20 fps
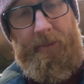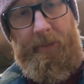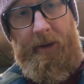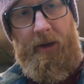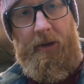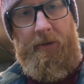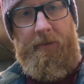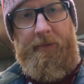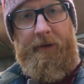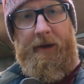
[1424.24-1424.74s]
a bit
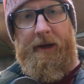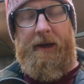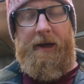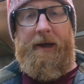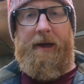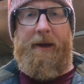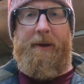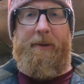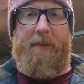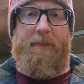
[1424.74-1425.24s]
of
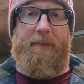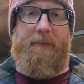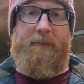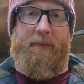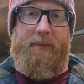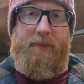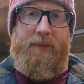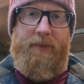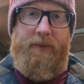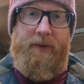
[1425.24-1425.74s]

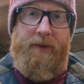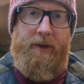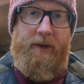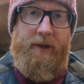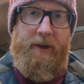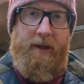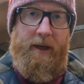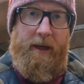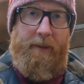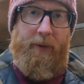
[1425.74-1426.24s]

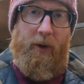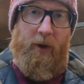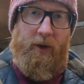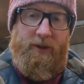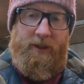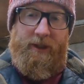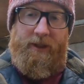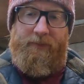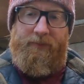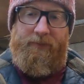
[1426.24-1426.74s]

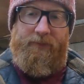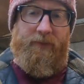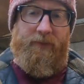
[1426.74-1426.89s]
epoxy.